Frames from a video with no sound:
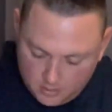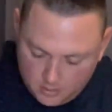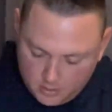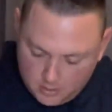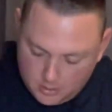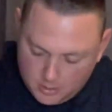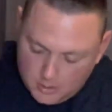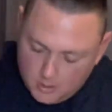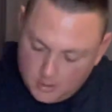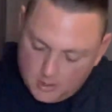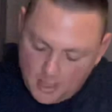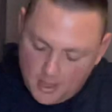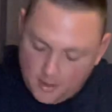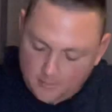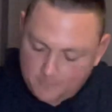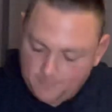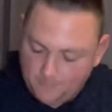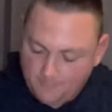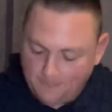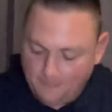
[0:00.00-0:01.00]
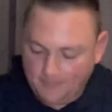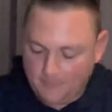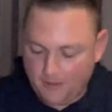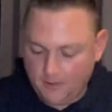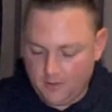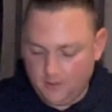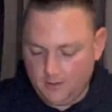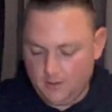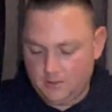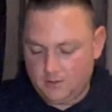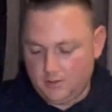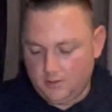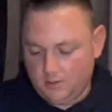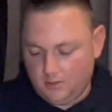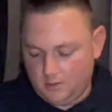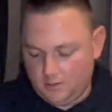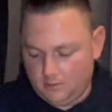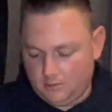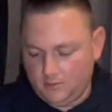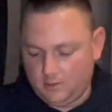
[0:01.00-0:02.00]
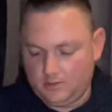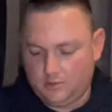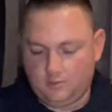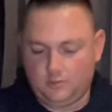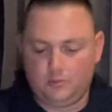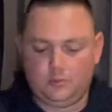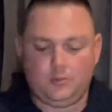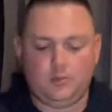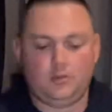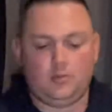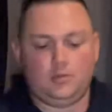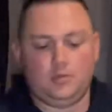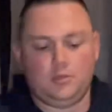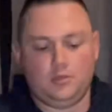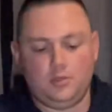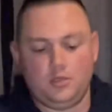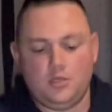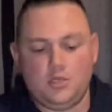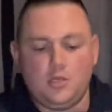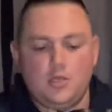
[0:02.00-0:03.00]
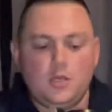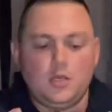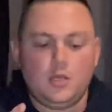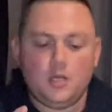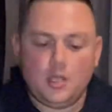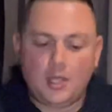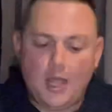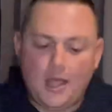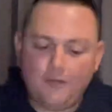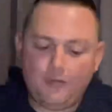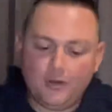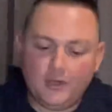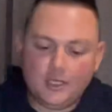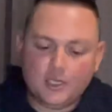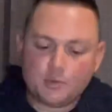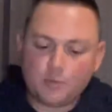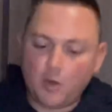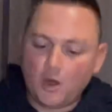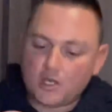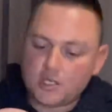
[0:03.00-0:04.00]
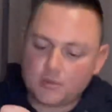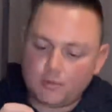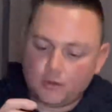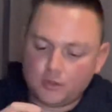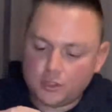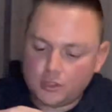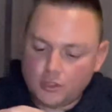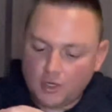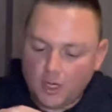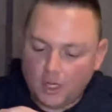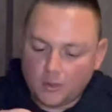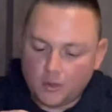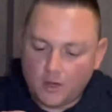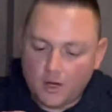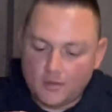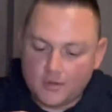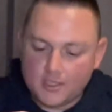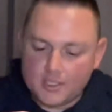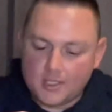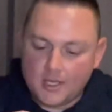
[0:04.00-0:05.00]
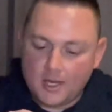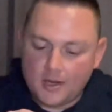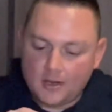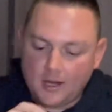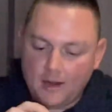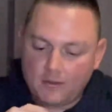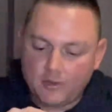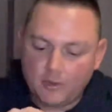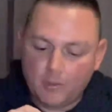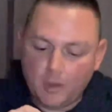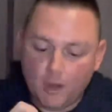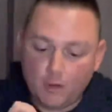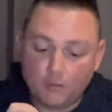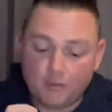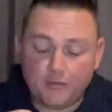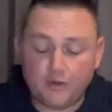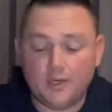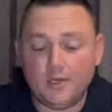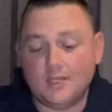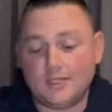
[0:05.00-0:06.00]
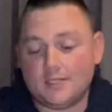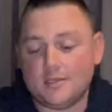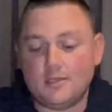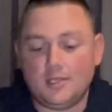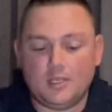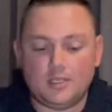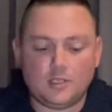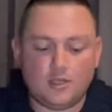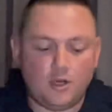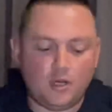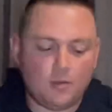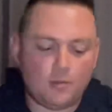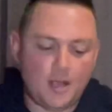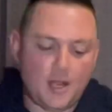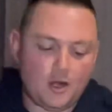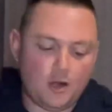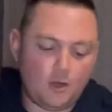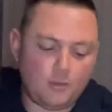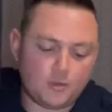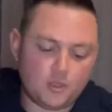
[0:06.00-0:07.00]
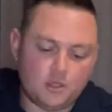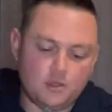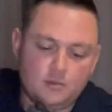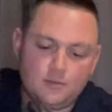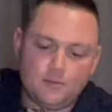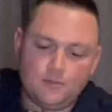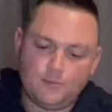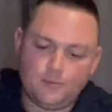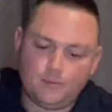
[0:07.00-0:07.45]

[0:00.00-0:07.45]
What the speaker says: If you look close, but if you don't, no one can tell. If it is possible to die grind this out and have the bulb fit, it's not a bad option.